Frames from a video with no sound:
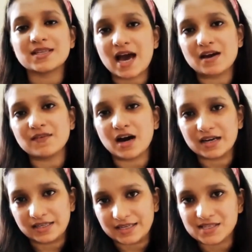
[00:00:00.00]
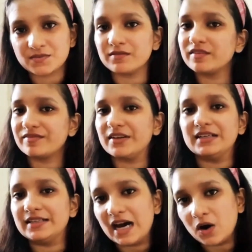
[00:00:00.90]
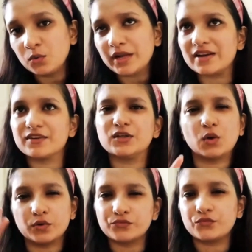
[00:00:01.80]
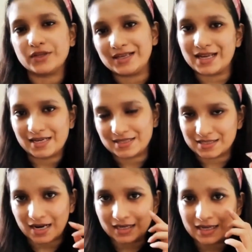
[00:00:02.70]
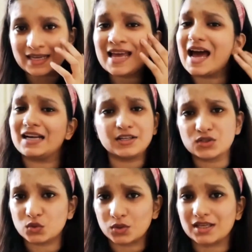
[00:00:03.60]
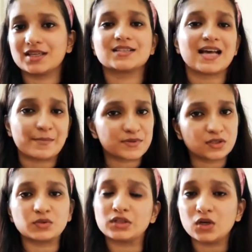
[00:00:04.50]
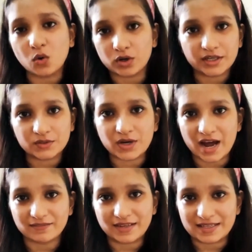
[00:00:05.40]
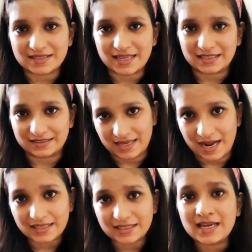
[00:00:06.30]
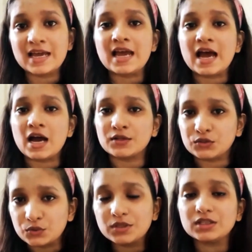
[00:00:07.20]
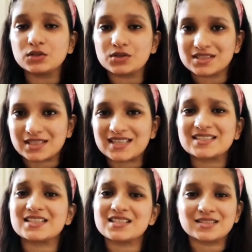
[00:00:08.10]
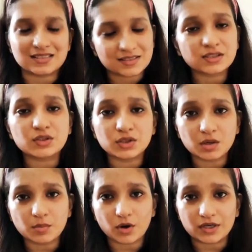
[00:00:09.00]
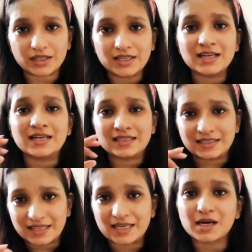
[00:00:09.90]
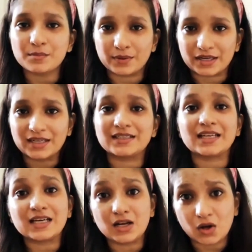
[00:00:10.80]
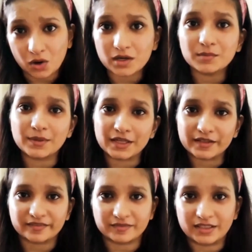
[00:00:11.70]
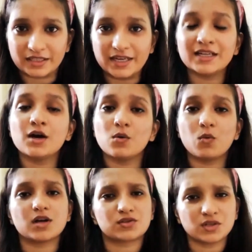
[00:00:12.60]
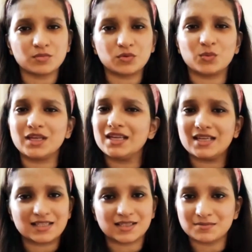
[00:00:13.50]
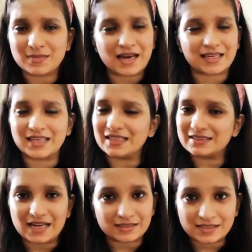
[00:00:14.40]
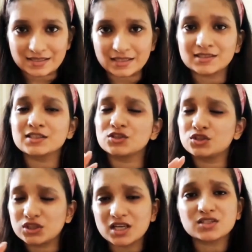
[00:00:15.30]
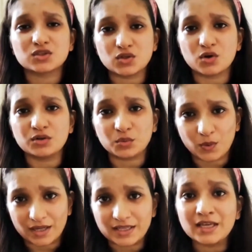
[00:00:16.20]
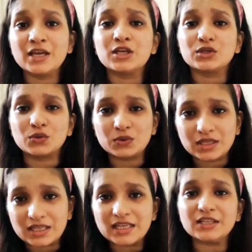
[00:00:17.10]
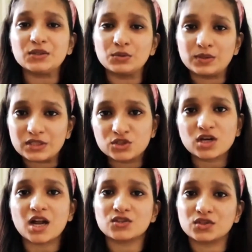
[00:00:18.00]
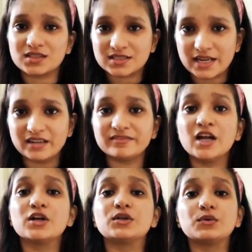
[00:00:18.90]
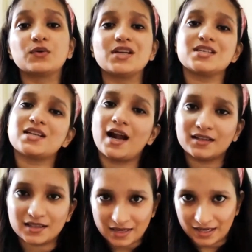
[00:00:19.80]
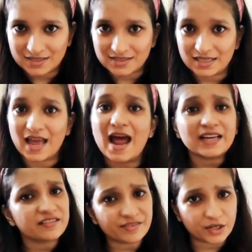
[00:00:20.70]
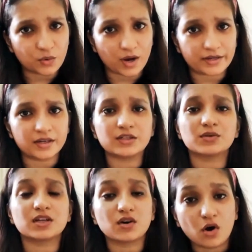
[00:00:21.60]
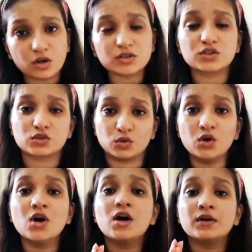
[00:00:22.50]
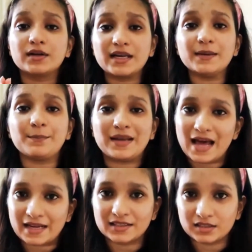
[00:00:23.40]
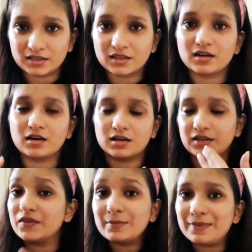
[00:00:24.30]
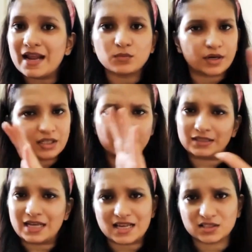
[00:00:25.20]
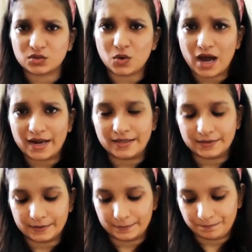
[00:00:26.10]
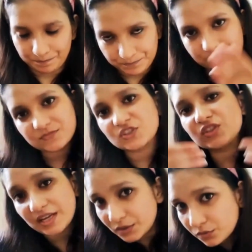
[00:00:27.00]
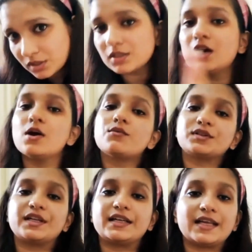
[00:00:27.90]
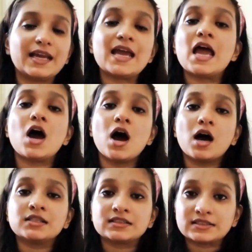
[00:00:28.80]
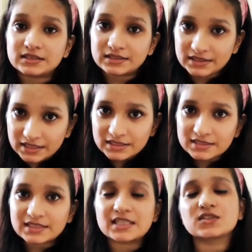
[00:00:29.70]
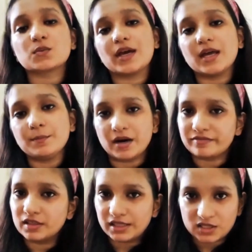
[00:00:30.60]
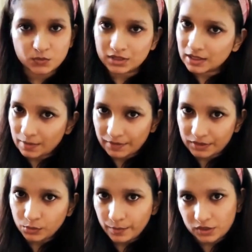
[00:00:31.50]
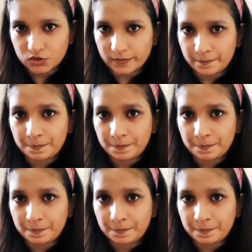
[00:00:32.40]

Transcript: have our days when we feel down and we don't feel like studying, and it's okay. It's absolutely okay to have days like that. During those days, just listen to your body. take a break, take a longer break if needed, watch a movie, eat some Maggie, and that is it. Just don't worry. You need to recharge yourself to restart the next day. And if required, you can also replan whatever task you had scheduled for the day. This is where buffer days will come into picture.